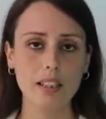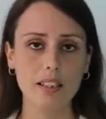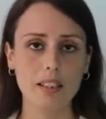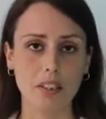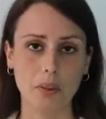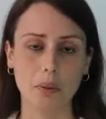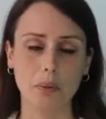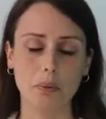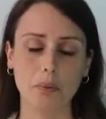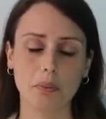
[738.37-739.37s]

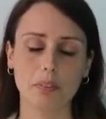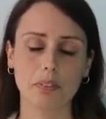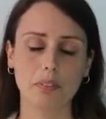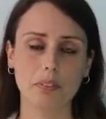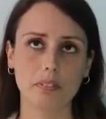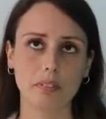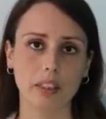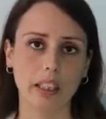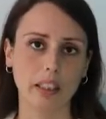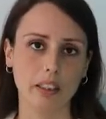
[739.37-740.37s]
So,
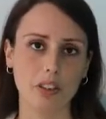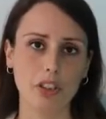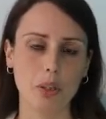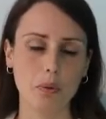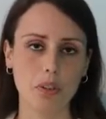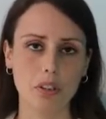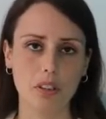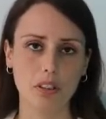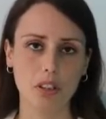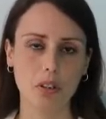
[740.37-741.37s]
yeah, choose
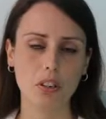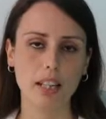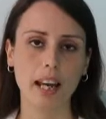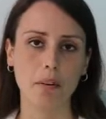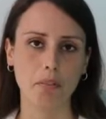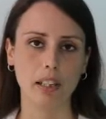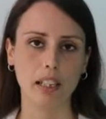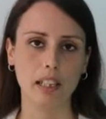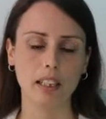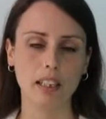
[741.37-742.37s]

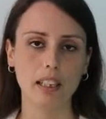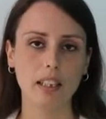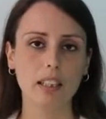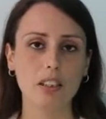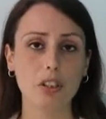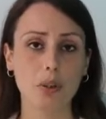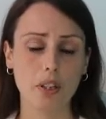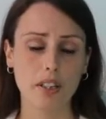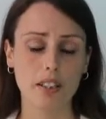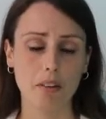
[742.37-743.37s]
carefully. Show
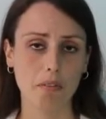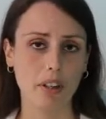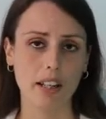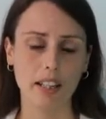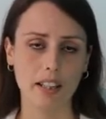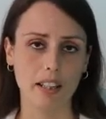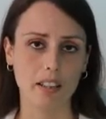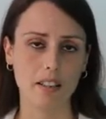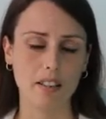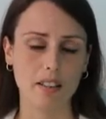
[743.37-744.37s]
yourself
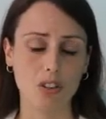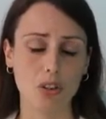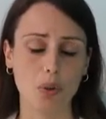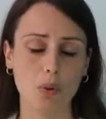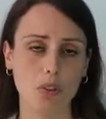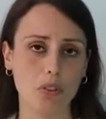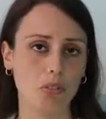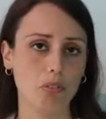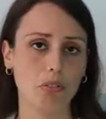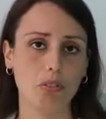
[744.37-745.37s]
kindness. Don't
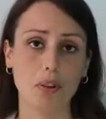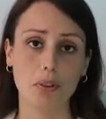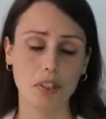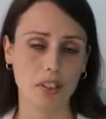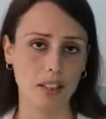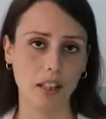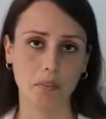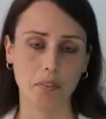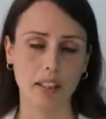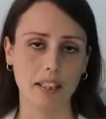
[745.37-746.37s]
force
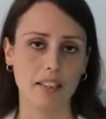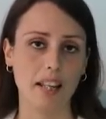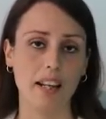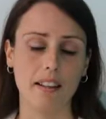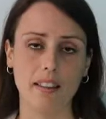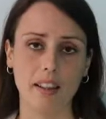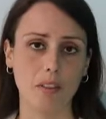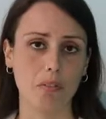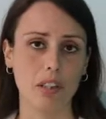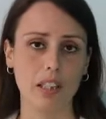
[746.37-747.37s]
yourself into anything
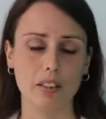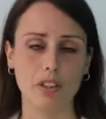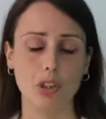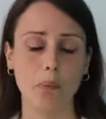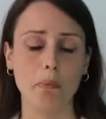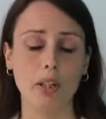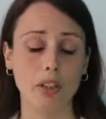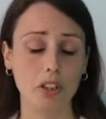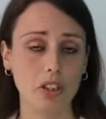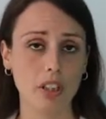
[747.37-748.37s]
that feels too
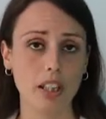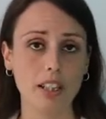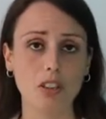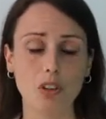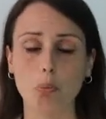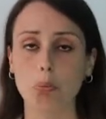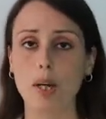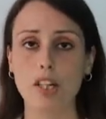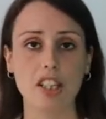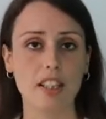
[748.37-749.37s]
much. Don't
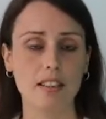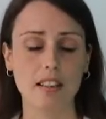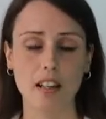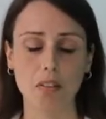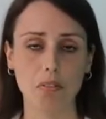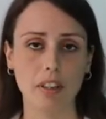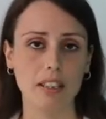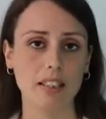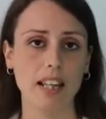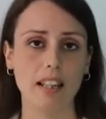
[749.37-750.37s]
pressure yourself
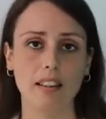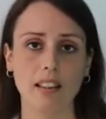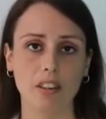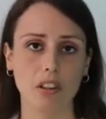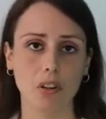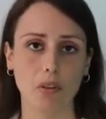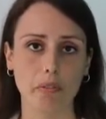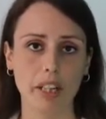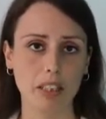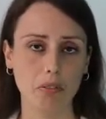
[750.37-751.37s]
into anything that you're not
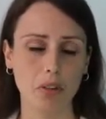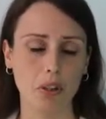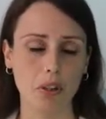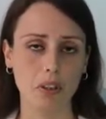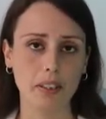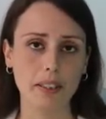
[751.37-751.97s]
ready for.